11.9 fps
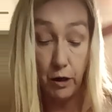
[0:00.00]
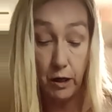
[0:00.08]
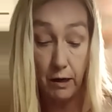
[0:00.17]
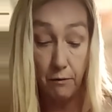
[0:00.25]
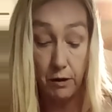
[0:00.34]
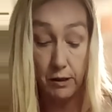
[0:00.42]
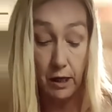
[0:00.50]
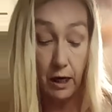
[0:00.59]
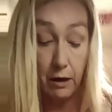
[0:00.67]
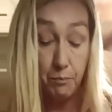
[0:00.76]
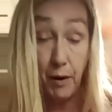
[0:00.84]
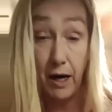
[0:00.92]
And it was
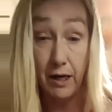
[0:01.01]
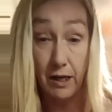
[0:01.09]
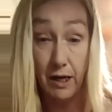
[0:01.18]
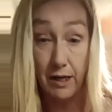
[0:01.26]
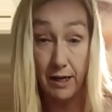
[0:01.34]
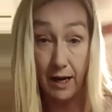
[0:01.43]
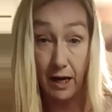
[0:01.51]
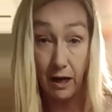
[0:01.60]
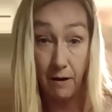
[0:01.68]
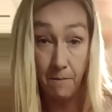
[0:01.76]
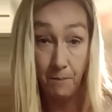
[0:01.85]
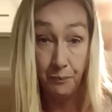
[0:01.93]
like back in the day,
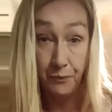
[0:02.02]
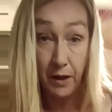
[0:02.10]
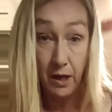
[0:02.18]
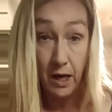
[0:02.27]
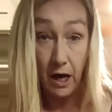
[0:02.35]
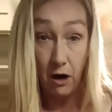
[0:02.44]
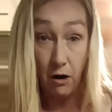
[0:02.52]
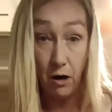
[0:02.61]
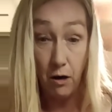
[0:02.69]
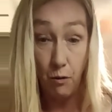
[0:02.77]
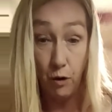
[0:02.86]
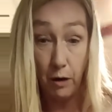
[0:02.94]

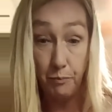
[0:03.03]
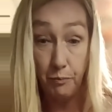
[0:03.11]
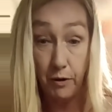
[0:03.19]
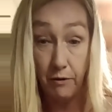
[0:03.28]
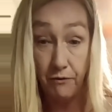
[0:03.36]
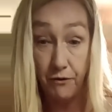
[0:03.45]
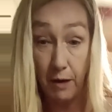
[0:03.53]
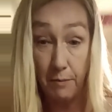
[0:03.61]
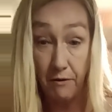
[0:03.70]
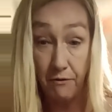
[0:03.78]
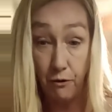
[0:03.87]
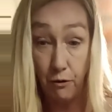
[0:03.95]
how what the type
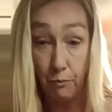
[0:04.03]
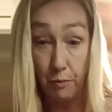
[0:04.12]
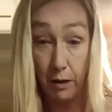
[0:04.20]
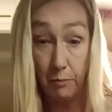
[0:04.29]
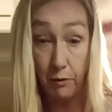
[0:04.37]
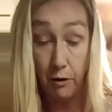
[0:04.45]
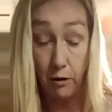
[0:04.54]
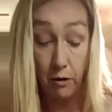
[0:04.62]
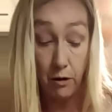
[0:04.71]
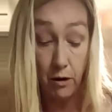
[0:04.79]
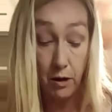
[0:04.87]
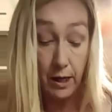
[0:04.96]
of food people
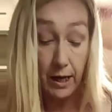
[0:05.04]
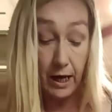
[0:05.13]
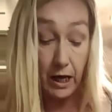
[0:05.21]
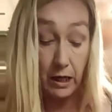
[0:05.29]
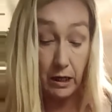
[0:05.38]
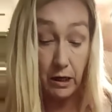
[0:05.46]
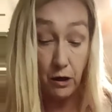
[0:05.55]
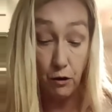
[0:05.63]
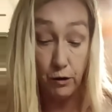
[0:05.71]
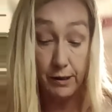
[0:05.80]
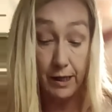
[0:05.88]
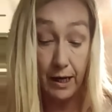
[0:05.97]
ate in
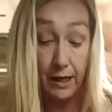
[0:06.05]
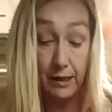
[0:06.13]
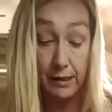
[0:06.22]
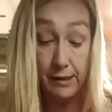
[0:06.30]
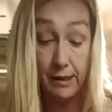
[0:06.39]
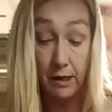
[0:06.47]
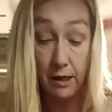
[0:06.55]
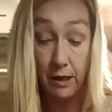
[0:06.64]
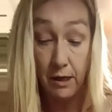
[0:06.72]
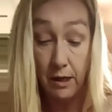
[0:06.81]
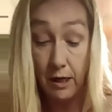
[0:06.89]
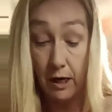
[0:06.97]
those days
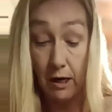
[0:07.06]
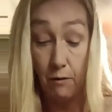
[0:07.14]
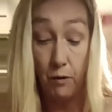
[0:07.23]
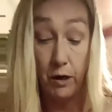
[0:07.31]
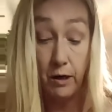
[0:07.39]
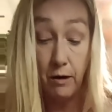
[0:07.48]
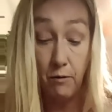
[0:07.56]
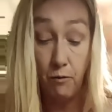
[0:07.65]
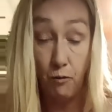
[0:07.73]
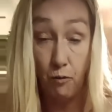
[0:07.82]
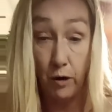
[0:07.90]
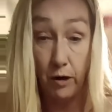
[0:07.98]
when
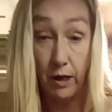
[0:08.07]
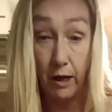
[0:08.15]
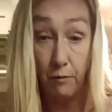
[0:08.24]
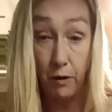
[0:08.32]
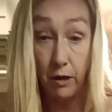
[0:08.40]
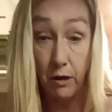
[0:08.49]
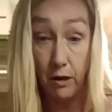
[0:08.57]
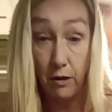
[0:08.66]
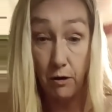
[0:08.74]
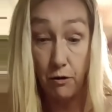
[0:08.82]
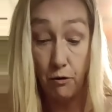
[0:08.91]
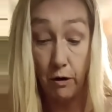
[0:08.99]
they went through a